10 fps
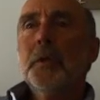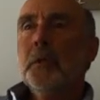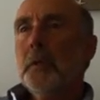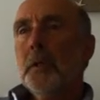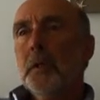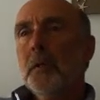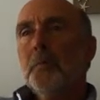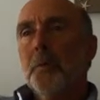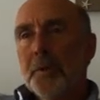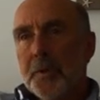in, in
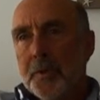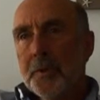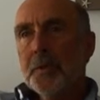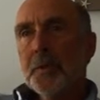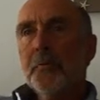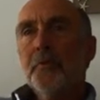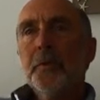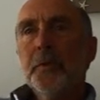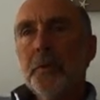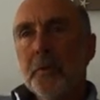prisons, I've
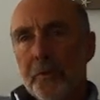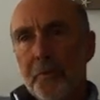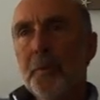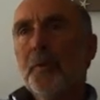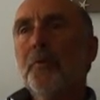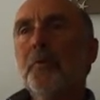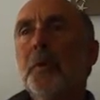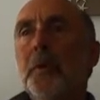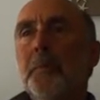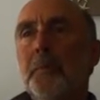worked in hospitals
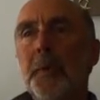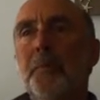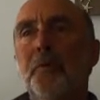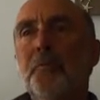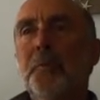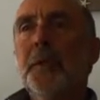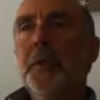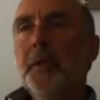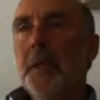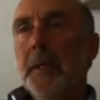where people have
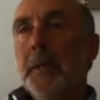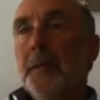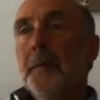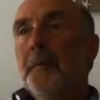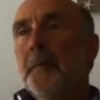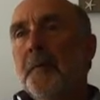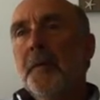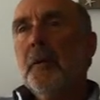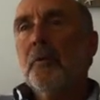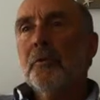been
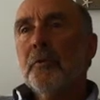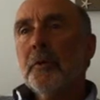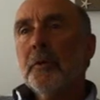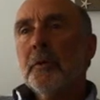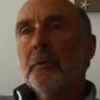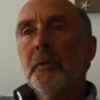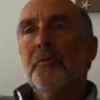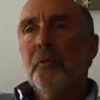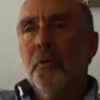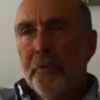there on uh,
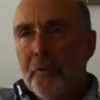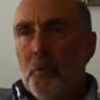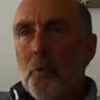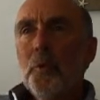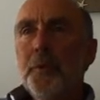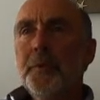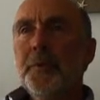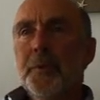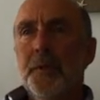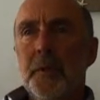enforced
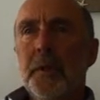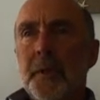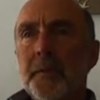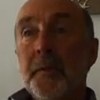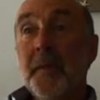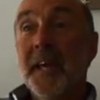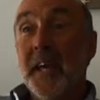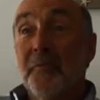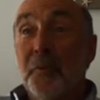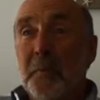orders uh, that they
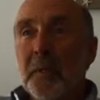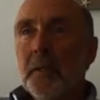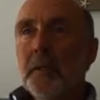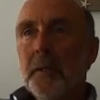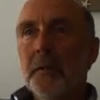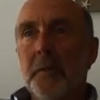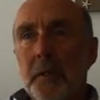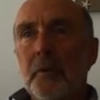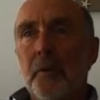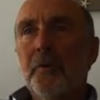have to be in a
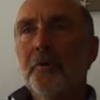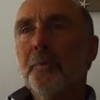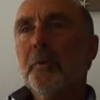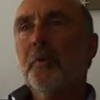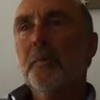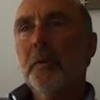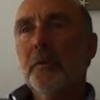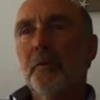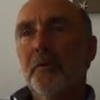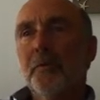mental hospital,
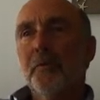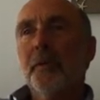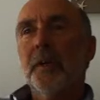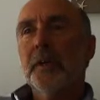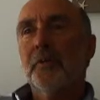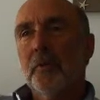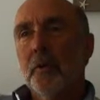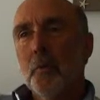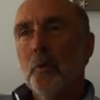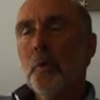mental
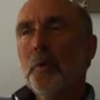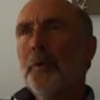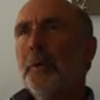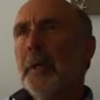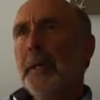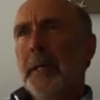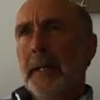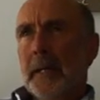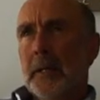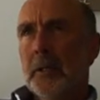psychiatric ward,
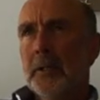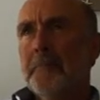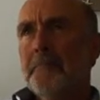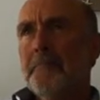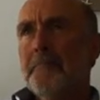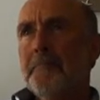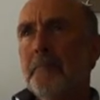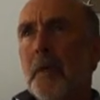um,